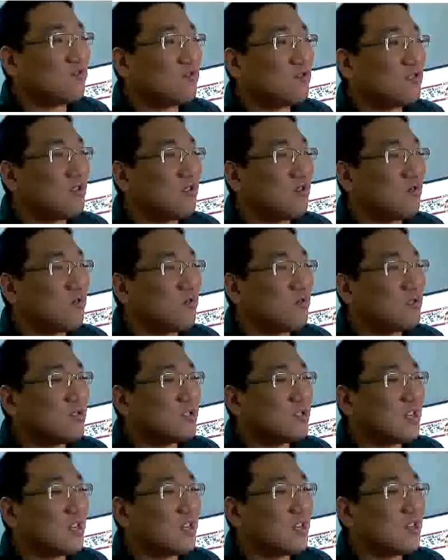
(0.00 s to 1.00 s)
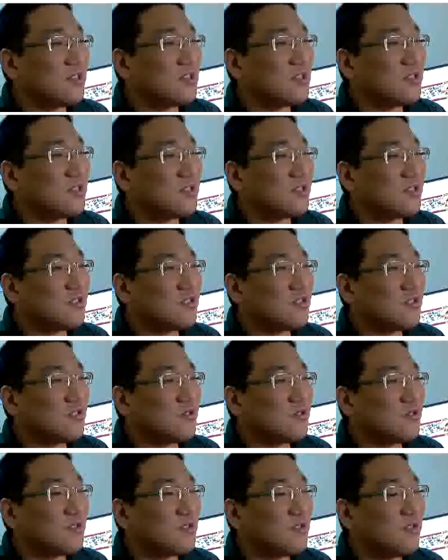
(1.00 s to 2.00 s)
the old styles,
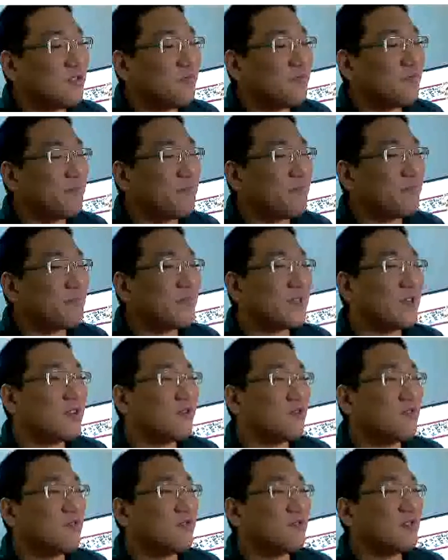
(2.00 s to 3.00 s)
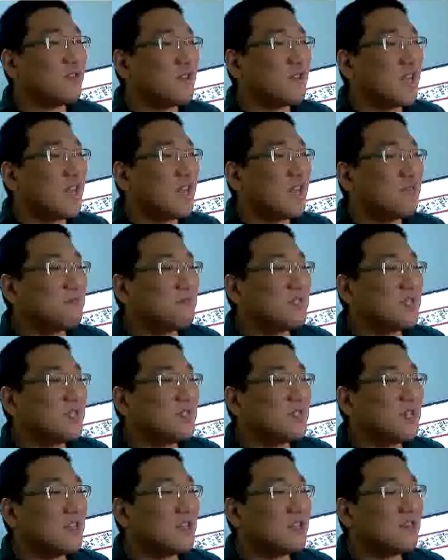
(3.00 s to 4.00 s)
the games and
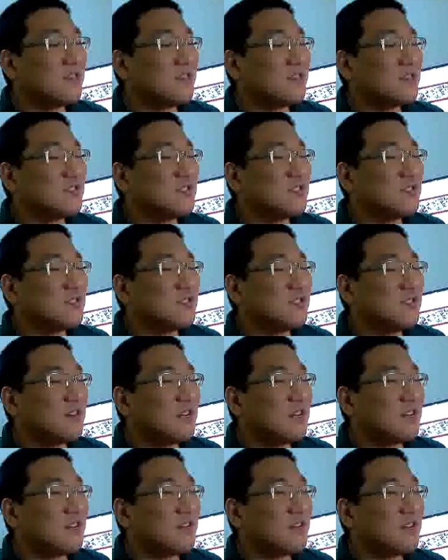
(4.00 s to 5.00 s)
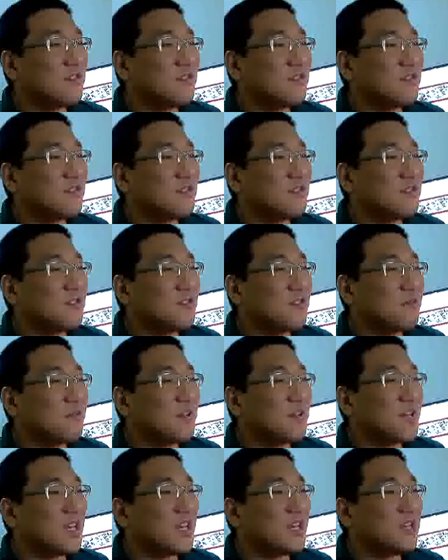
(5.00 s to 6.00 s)
the
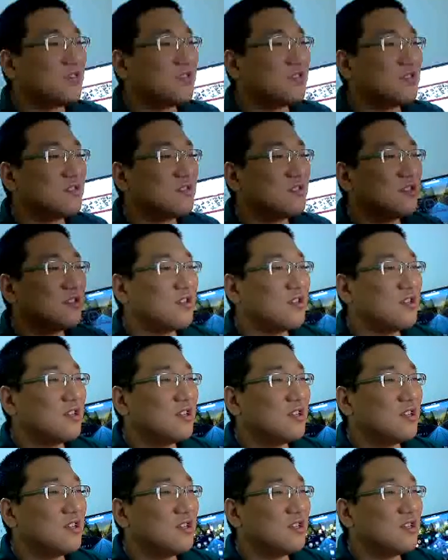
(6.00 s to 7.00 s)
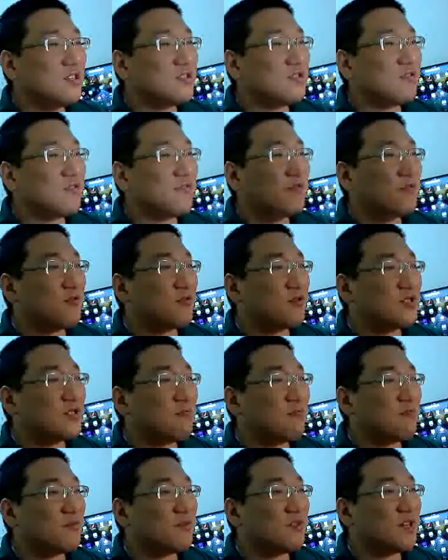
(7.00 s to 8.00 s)
applications. So for
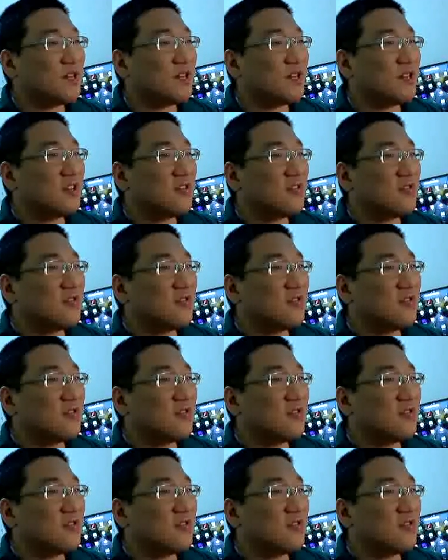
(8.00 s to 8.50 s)
example, here